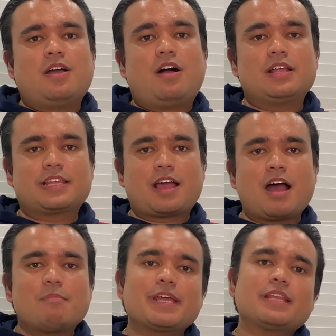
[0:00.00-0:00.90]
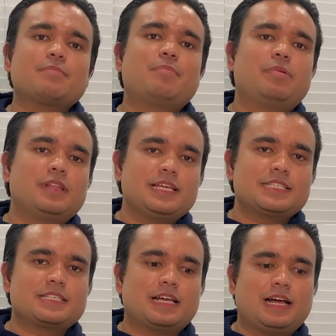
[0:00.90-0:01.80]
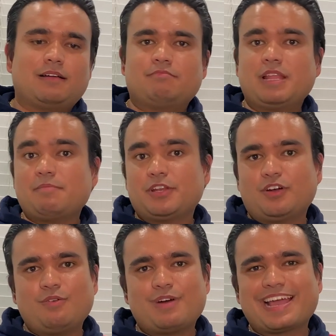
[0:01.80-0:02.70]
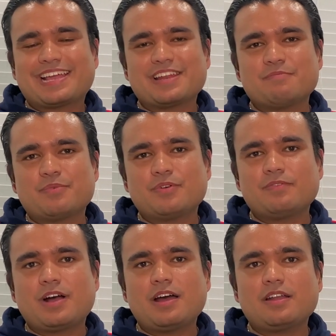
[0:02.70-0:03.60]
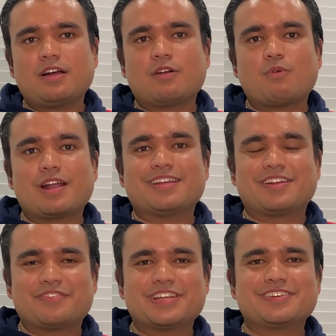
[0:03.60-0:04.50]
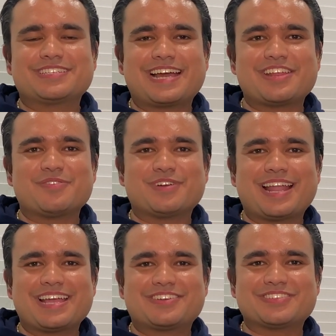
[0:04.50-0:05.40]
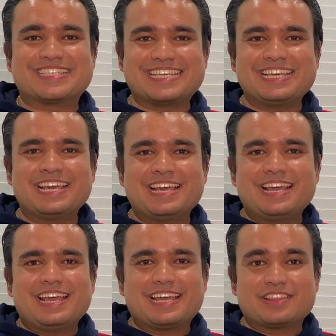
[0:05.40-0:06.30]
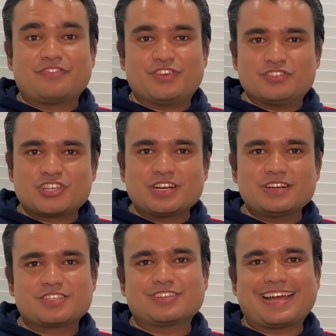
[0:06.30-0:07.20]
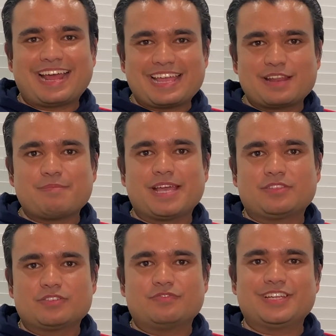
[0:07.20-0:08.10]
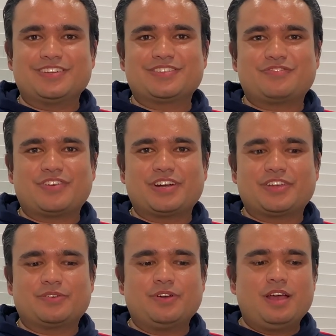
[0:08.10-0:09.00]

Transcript: On the comment, please um, let me know what I can improve on or what other videos that you would like to see in the future so that I can make those videos for you.